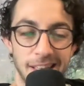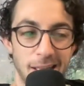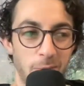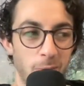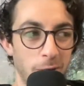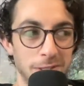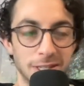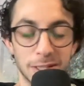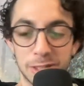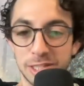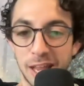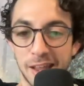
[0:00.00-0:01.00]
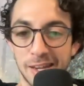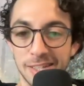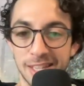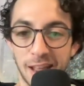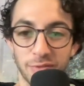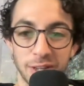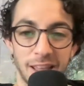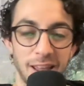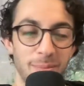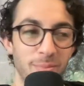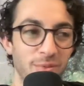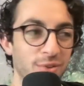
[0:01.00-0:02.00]
where he's going to stand every
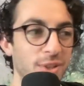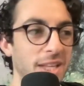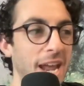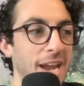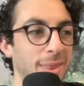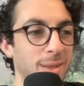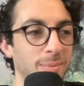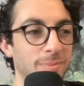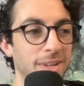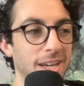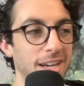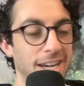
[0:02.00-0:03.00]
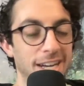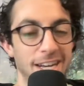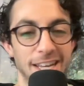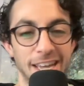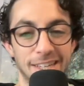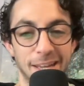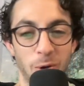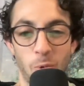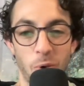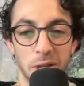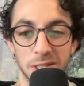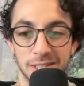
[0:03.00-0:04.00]
game for the anthem uh, and like
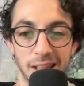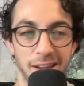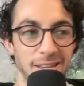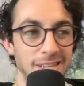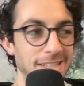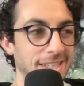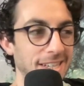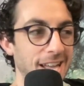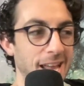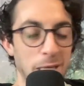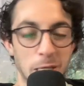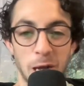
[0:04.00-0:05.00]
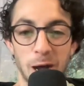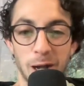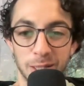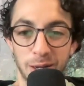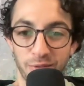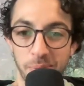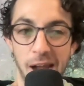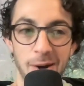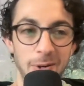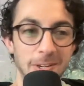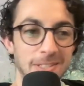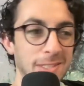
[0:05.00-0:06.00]
waste any any cognitive
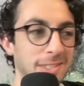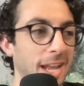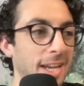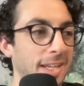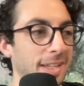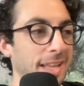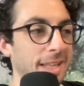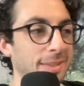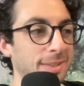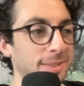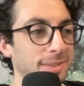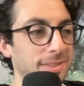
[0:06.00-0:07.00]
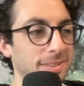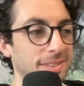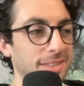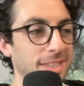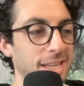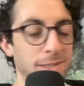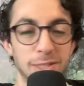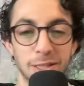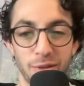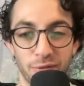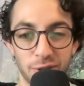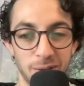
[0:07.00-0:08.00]
power deciding on that little
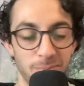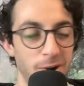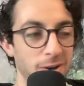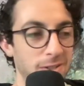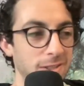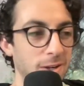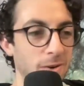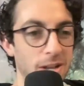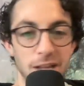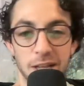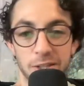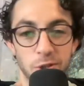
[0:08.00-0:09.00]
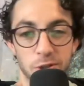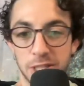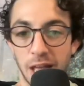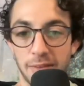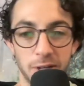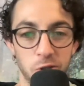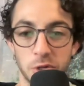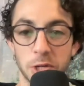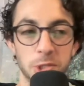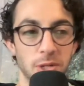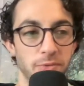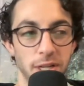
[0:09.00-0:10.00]
insignificant mark. So so just having a
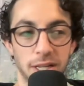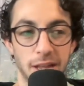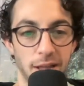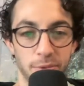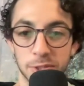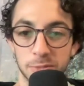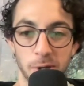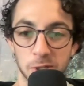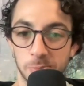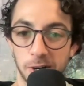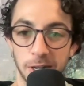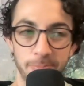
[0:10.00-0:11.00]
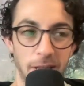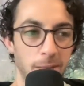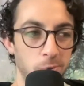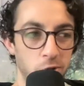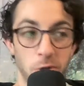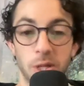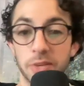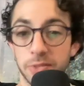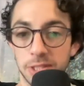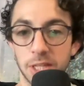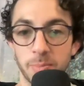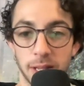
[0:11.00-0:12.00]
tradition of like, yeah, this is my spot, and I'm sure a lot of
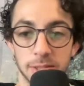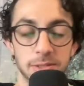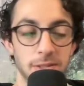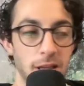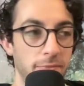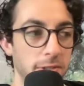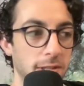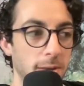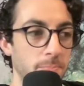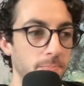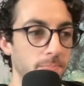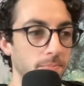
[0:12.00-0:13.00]
his teammates have the same.